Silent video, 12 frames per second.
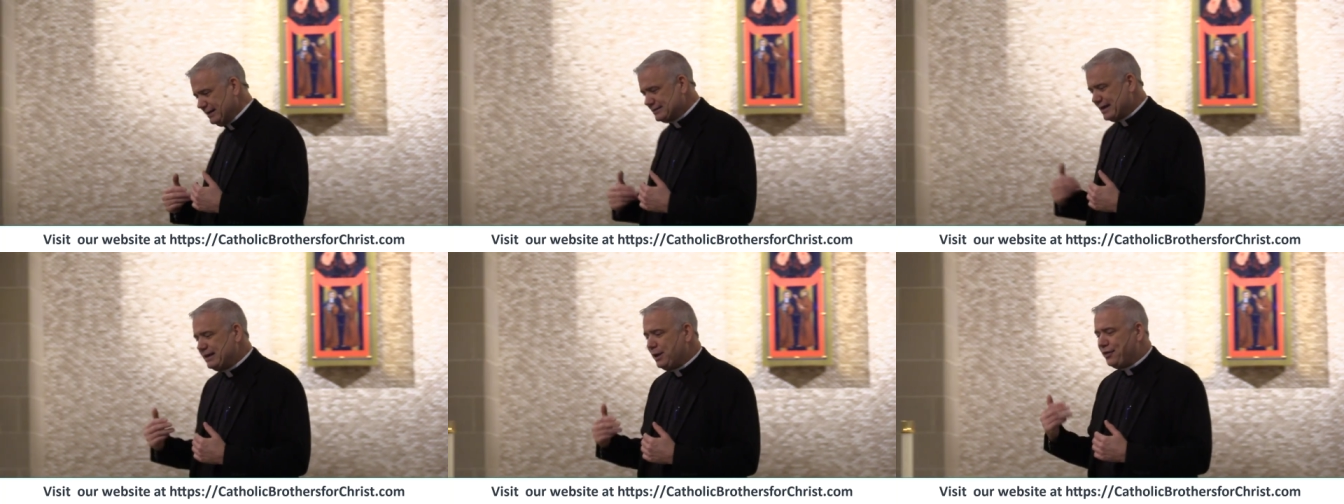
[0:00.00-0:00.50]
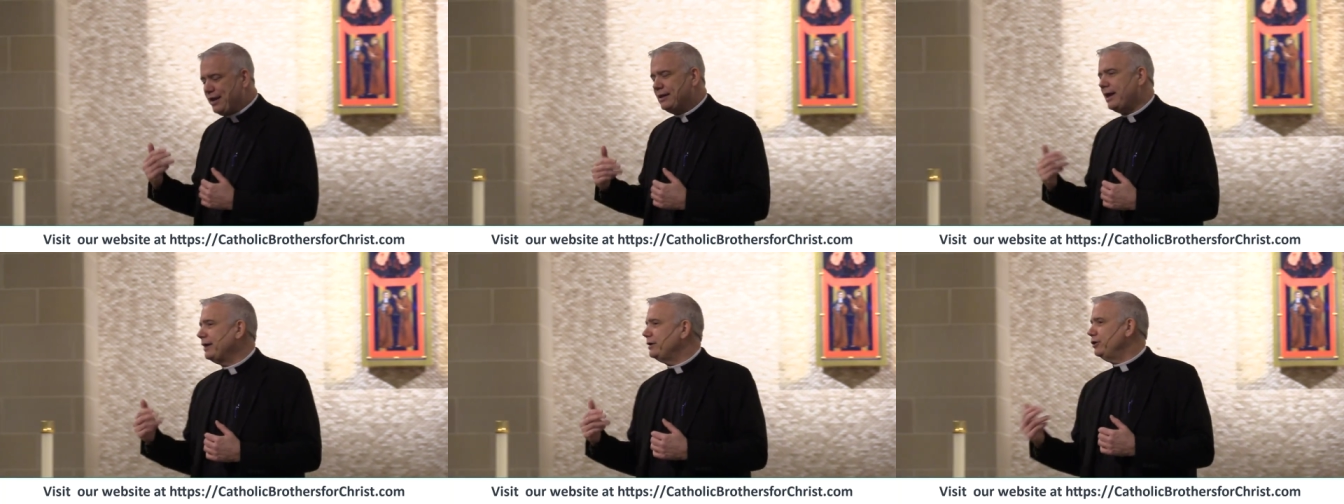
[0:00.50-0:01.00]
is anything
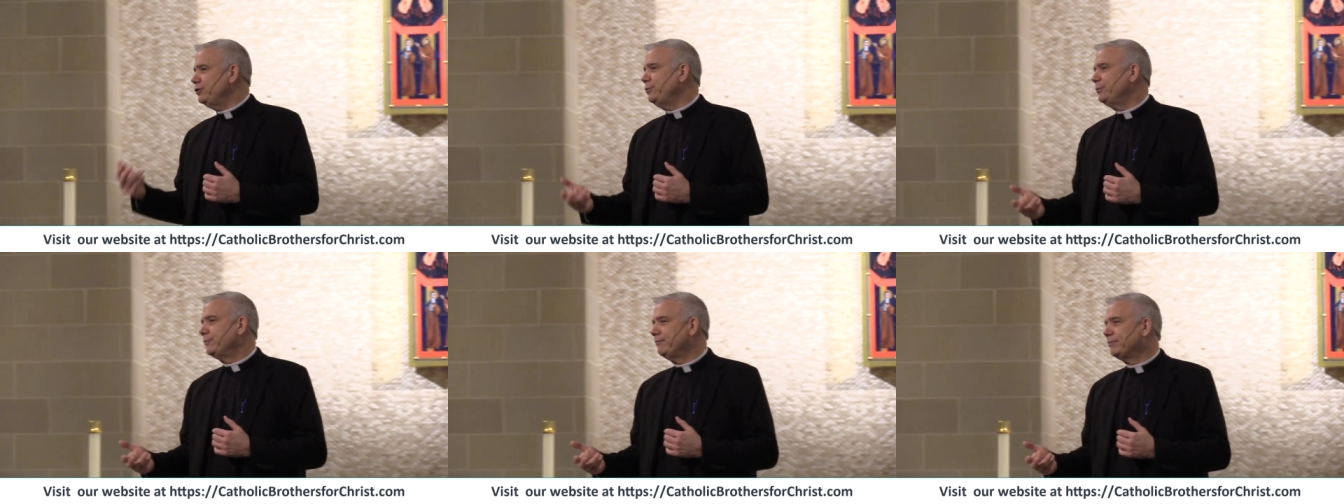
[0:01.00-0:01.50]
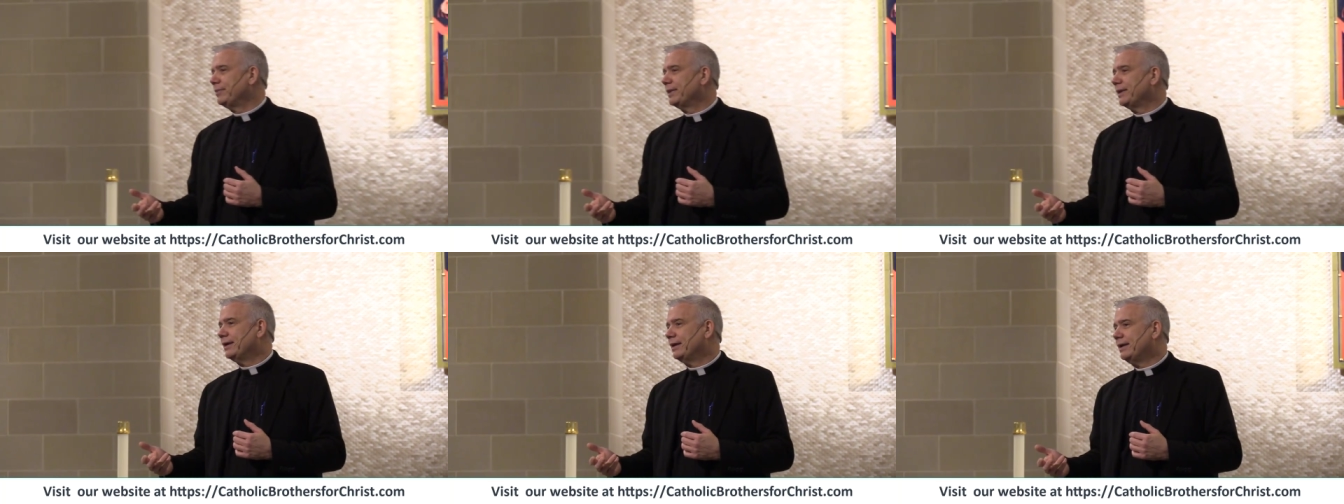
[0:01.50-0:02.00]
like you,
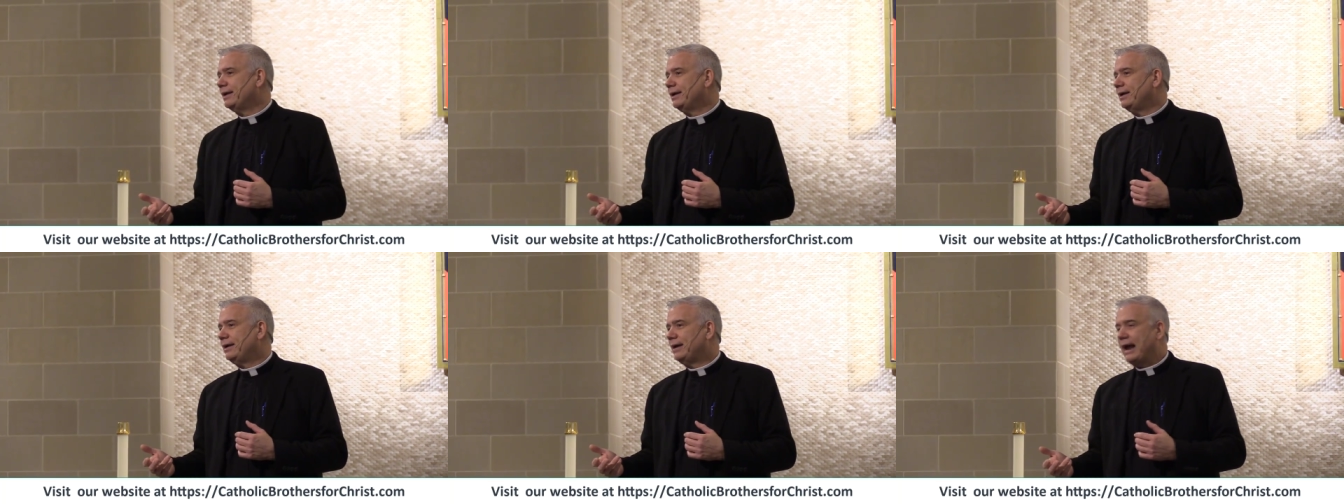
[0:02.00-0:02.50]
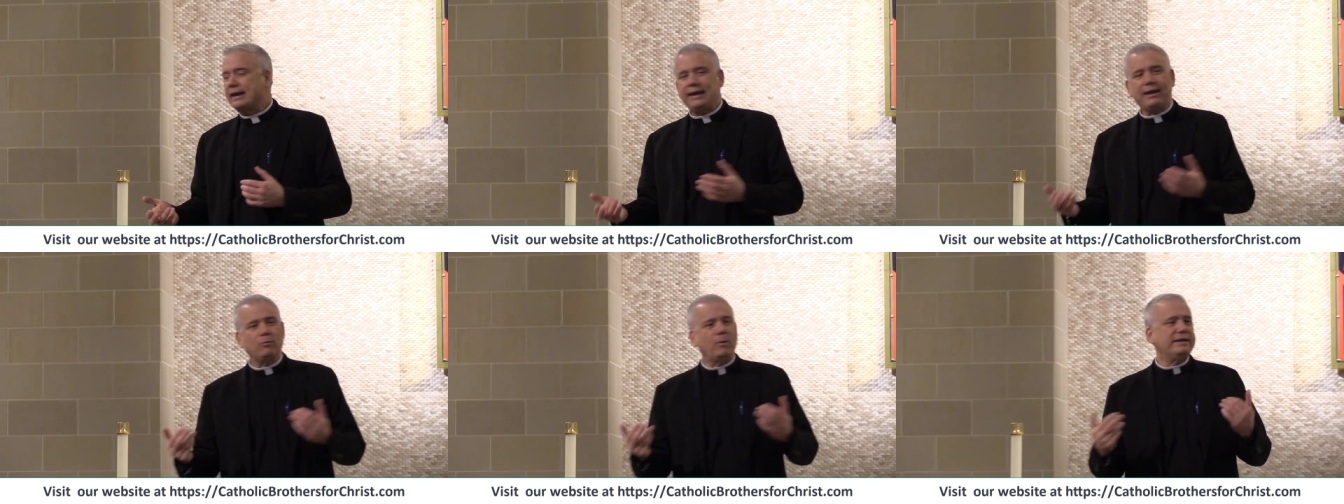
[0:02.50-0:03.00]
I
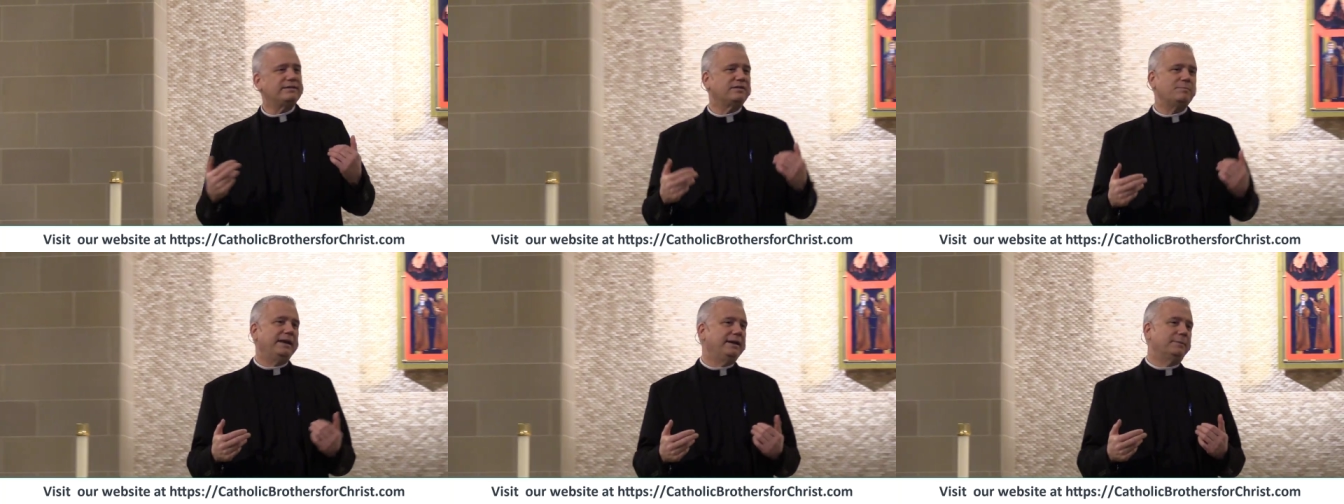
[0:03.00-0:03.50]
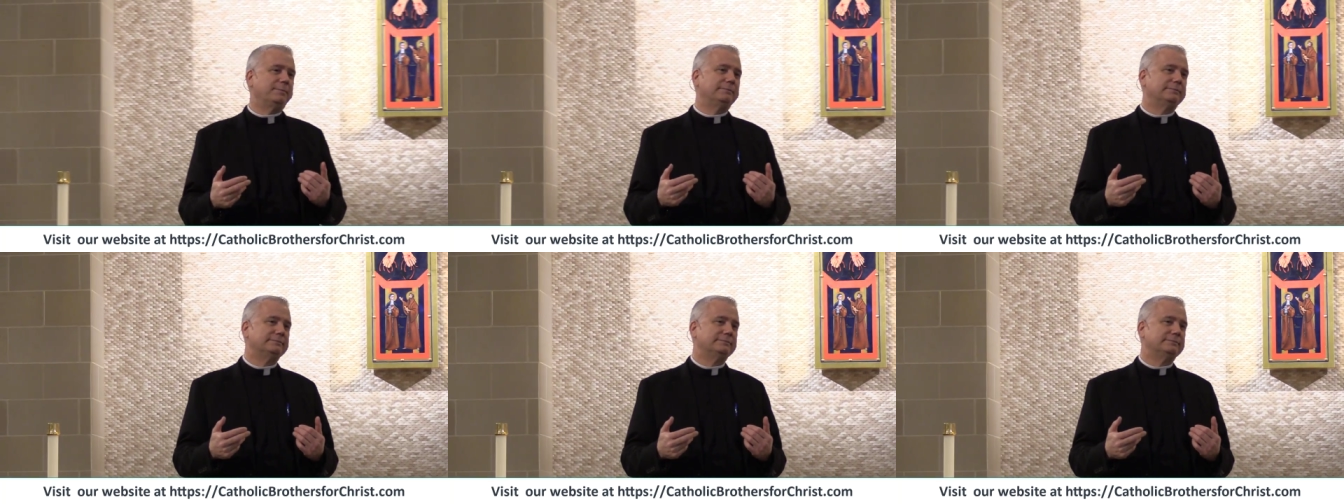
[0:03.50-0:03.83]
can't wait to meet him.